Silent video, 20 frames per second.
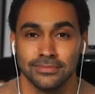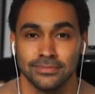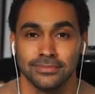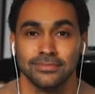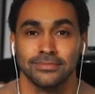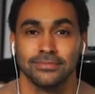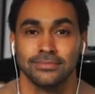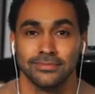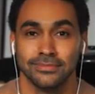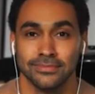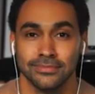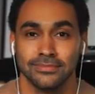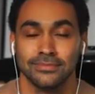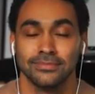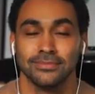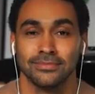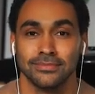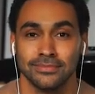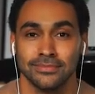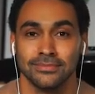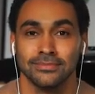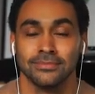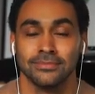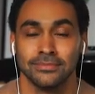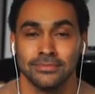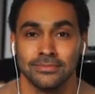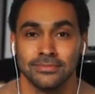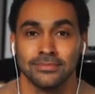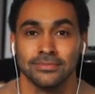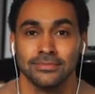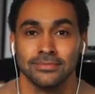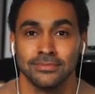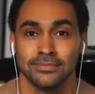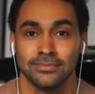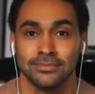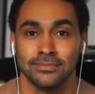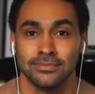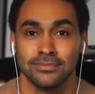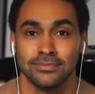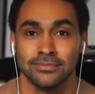
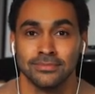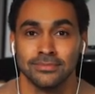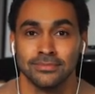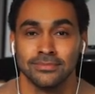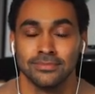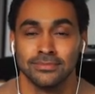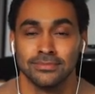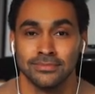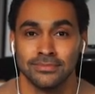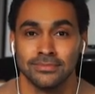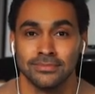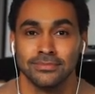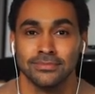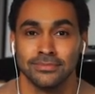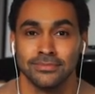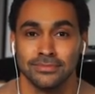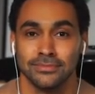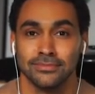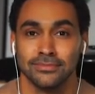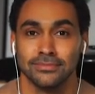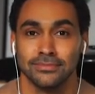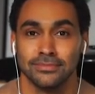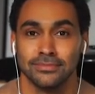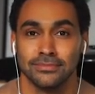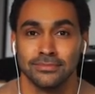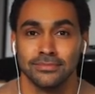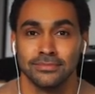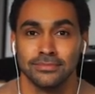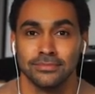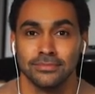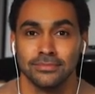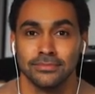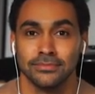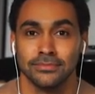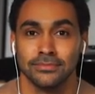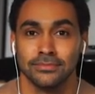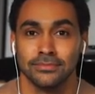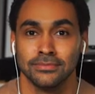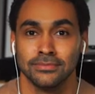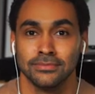
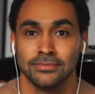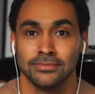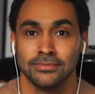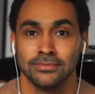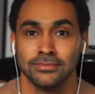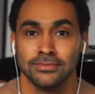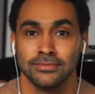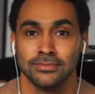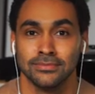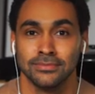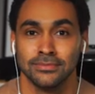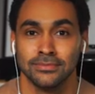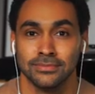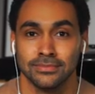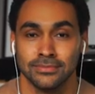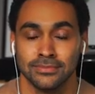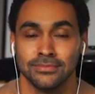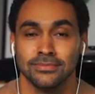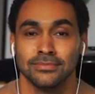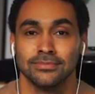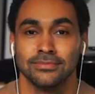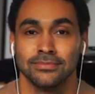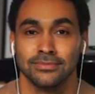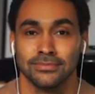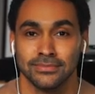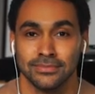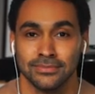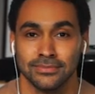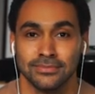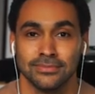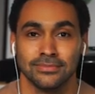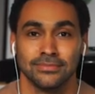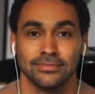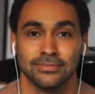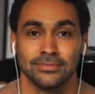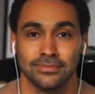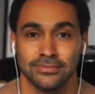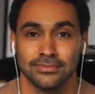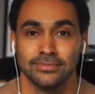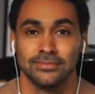
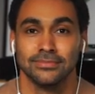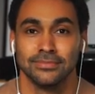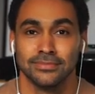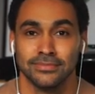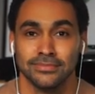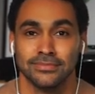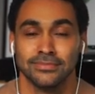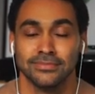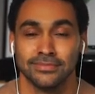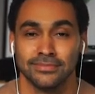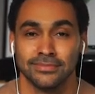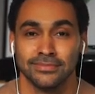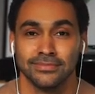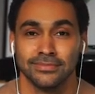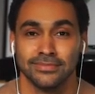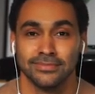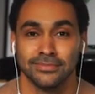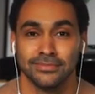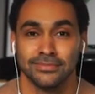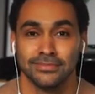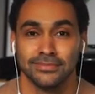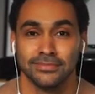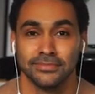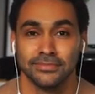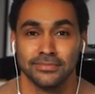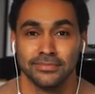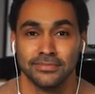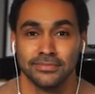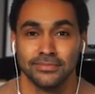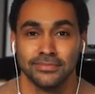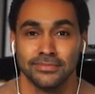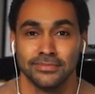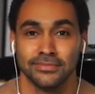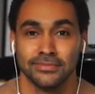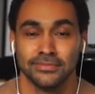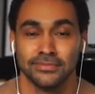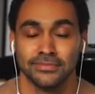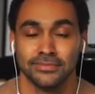(silent)